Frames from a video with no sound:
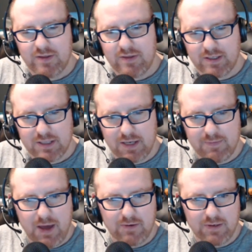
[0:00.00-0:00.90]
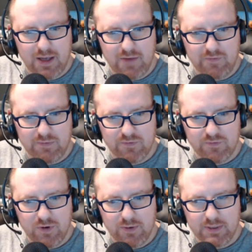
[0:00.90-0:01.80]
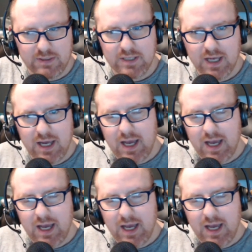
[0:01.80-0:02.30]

things like battery life and performance,